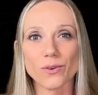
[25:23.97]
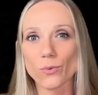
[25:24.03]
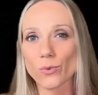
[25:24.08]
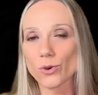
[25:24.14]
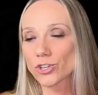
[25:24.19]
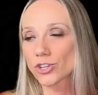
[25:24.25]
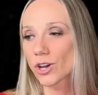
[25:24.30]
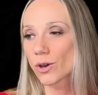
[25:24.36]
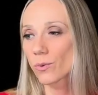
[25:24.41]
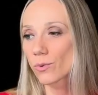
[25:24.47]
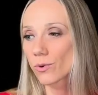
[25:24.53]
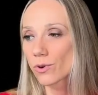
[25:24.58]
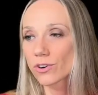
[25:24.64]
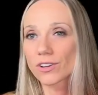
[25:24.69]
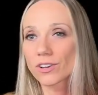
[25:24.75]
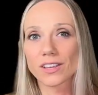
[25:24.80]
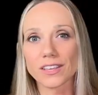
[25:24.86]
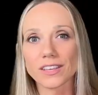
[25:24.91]
which I
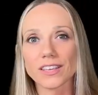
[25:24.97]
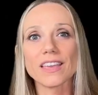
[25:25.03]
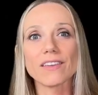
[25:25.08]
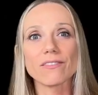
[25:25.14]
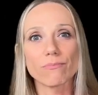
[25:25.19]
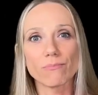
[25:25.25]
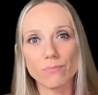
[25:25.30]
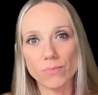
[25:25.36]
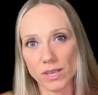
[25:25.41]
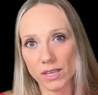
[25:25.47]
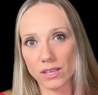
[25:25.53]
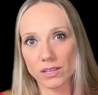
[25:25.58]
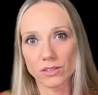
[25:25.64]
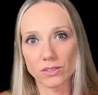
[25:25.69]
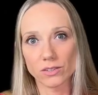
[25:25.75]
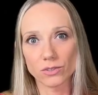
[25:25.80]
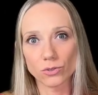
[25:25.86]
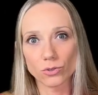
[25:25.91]
work give me
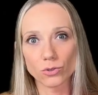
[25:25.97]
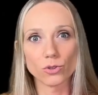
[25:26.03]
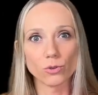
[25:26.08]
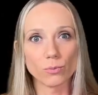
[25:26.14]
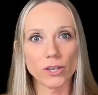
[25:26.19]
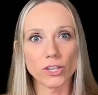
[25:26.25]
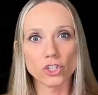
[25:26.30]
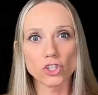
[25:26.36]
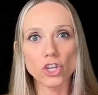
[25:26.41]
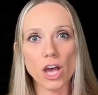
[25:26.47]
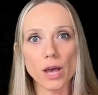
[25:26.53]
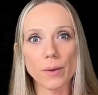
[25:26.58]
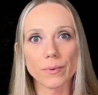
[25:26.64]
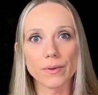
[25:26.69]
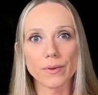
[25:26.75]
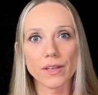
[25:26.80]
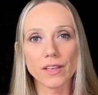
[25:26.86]
to do my job?